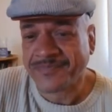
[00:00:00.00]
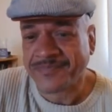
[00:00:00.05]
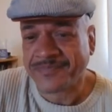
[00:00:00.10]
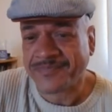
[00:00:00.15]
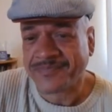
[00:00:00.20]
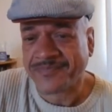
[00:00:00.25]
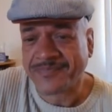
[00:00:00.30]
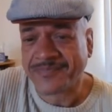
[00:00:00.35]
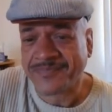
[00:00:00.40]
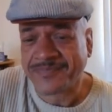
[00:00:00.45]

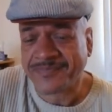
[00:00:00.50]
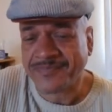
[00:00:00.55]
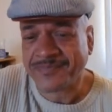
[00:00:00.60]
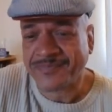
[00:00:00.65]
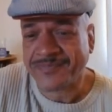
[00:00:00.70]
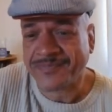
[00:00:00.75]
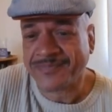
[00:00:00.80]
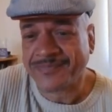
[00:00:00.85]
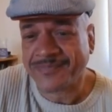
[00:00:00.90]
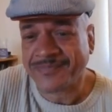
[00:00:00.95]

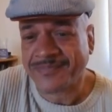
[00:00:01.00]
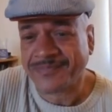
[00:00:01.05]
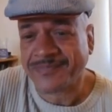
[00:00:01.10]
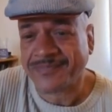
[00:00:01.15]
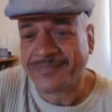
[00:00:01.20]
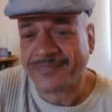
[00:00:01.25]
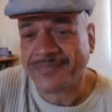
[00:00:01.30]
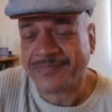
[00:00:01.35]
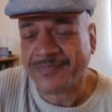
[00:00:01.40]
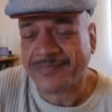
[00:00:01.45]

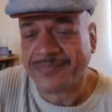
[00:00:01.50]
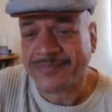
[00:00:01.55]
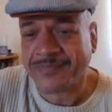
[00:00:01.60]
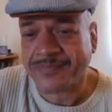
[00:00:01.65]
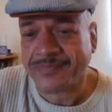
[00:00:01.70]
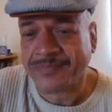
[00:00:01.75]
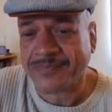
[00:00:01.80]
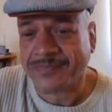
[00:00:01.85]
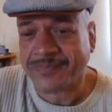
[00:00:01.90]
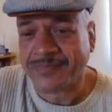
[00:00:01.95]

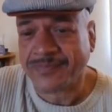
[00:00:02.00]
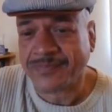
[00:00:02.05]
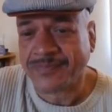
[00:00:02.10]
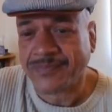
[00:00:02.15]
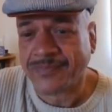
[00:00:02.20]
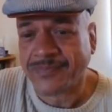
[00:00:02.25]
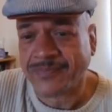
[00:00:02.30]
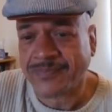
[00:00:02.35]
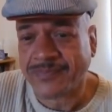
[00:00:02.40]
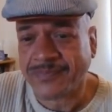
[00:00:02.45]

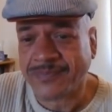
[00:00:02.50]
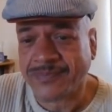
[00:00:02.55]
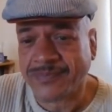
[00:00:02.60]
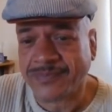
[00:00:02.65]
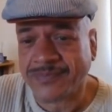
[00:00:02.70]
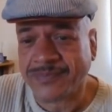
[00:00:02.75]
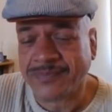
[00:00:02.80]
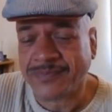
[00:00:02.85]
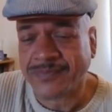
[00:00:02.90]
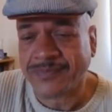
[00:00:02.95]

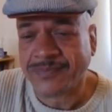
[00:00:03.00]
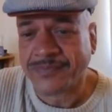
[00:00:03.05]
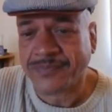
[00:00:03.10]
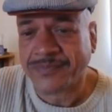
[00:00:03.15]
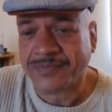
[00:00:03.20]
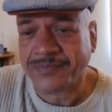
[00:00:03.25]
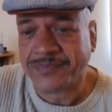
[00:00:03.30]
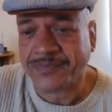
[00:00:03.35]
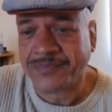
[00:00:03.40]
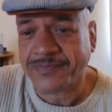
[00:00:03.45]

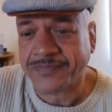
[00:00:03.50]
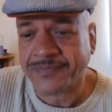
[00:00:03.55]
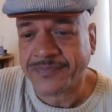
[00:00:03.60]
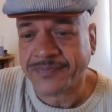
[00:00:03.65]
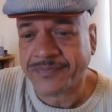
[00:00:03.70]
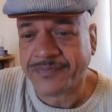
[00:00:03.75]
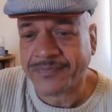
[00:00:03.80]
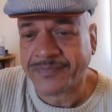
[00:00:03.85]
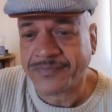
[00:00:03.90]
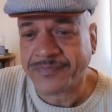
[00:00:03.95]

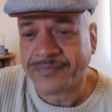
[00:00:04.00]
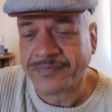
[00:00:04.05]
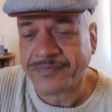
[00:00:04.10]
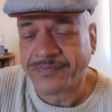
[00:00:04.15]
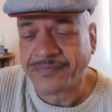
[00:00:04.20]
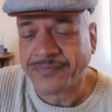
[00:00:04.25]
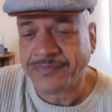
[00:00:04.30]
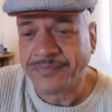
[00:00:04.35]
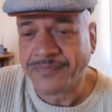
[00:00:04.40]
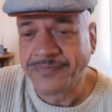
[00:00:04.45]

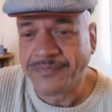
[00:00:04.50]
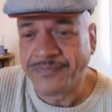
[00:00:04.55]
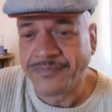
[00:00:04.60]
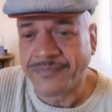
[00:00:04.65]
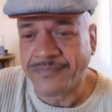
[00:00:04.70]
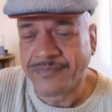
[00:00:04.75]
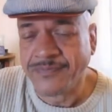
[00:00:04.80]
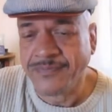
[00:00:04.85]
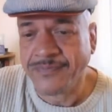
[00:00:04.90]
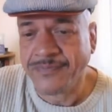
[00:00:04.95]

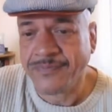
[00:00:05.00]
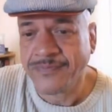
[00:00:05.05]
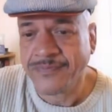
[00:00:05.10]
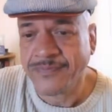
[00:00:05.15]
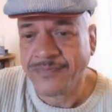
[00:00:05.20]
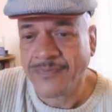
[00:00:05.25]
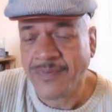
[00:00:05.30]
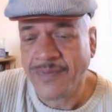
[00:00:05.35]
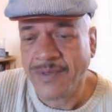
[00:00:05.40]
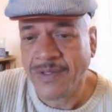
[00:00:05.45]

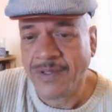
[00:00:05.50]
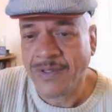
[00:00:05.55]
(not speaking)